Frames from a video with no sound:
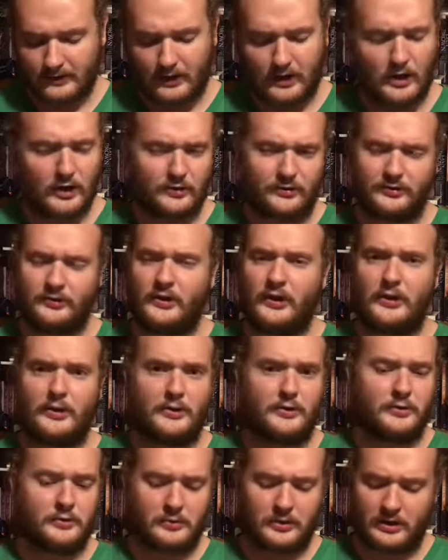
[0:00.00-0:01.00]

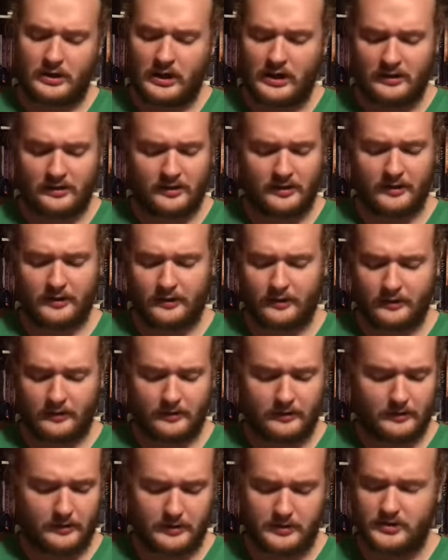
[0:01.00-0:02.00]
also, Carla
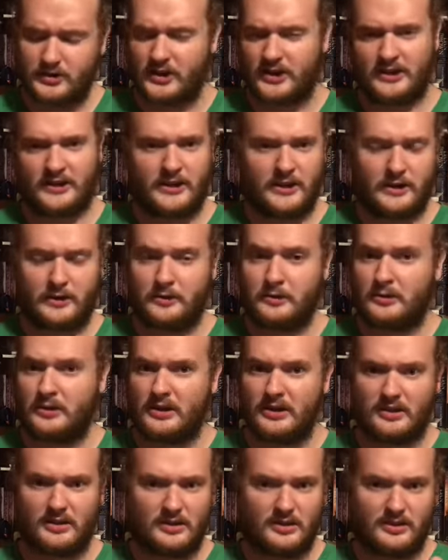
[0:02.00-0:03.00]
Gugino
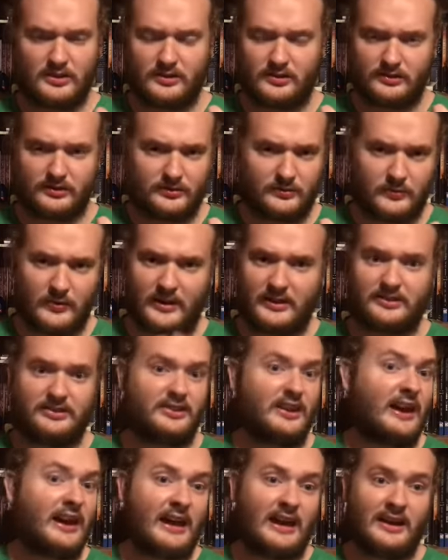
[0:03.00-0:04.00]
is
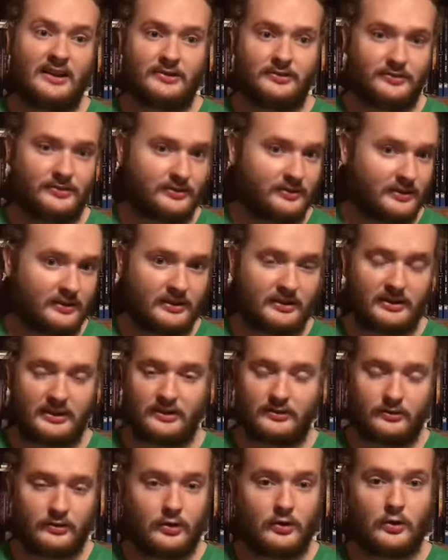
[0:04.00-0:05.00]
fantastic
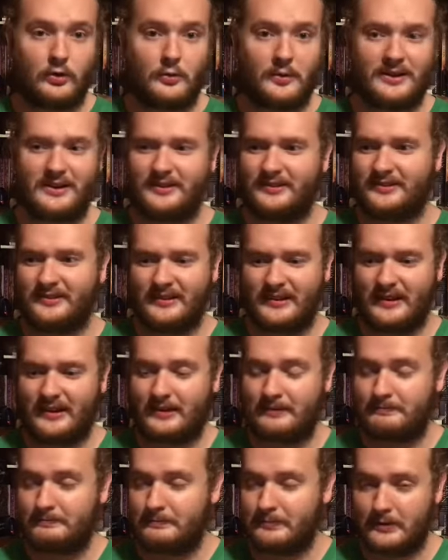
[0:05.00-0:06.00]
as always.
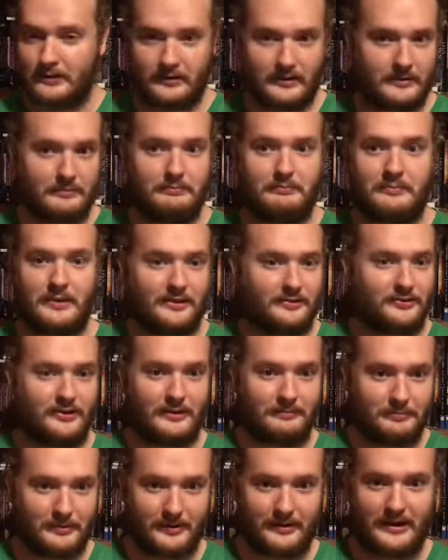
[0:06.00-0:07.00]
I probably messed
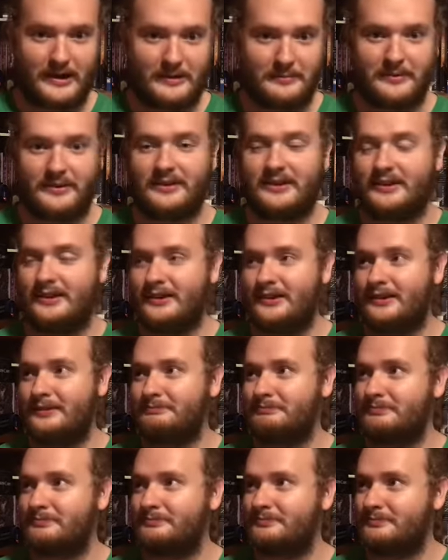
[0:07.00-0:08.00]
up her name
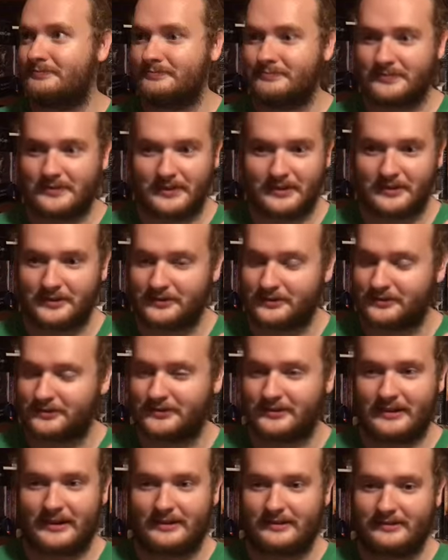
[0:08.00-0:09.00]
again
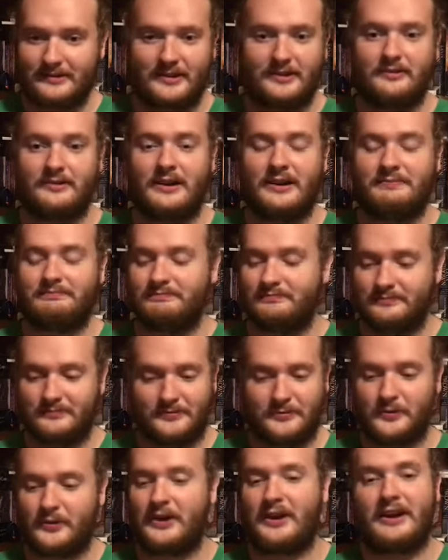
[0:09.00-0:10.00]
because I don't know. I
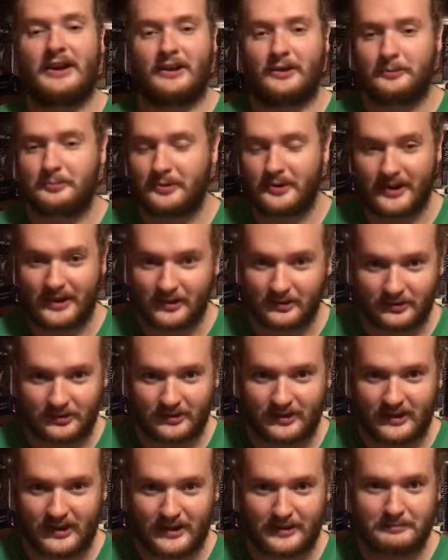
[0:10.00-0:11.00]
forget how to pronounce
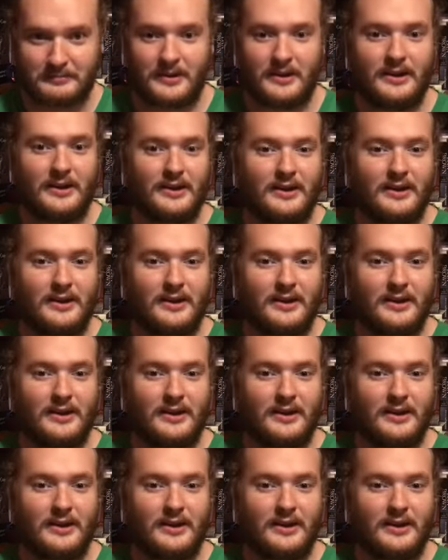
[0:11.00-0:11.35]
her name